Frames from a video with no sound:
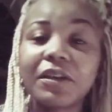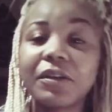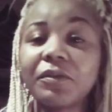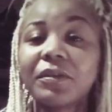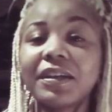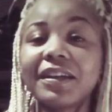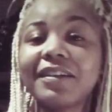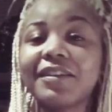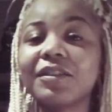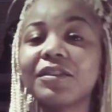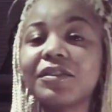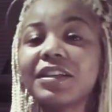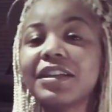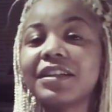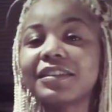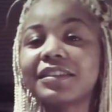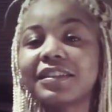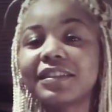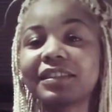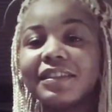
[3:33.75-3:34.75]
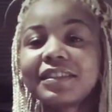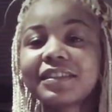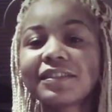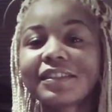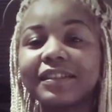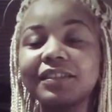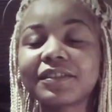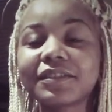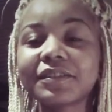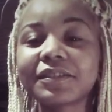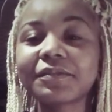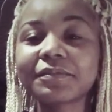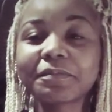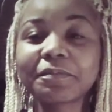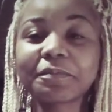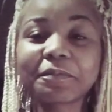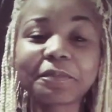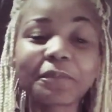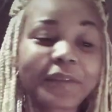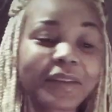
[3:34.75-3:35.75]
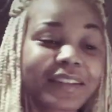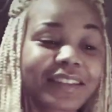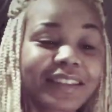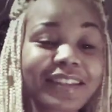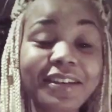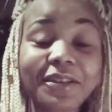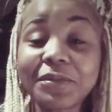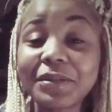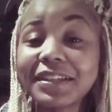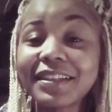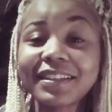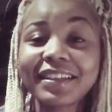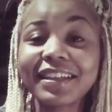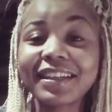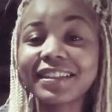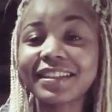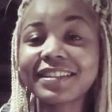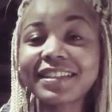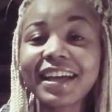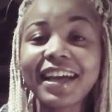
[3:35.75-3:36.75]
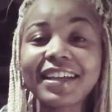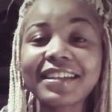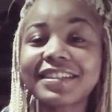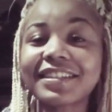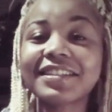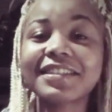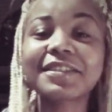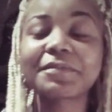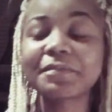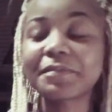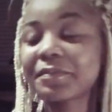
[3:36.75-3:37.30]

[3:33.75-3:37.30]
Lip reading: We go over there to the dildos. So we looking at the sizes.